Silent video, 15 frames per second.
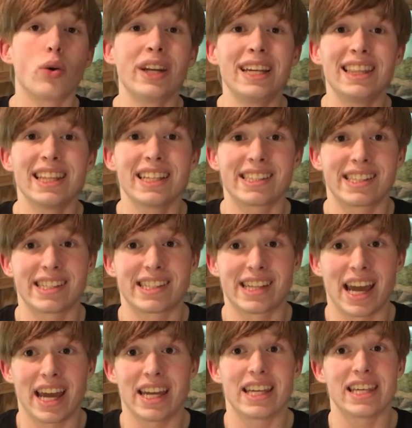needless to
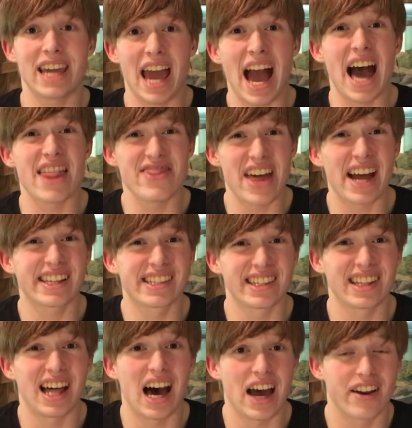say, yeah, that's a
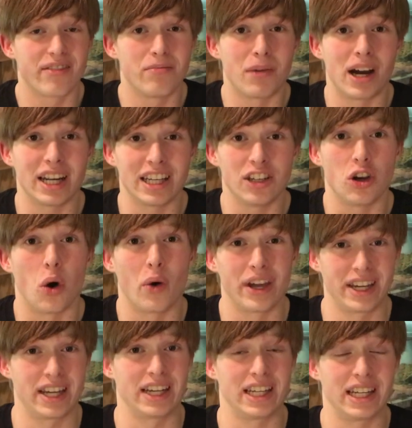lot of money
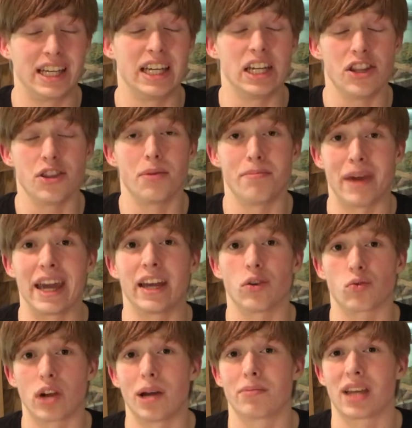going in to heat the main
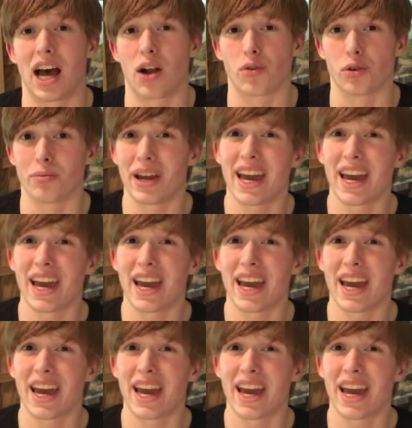reptile room,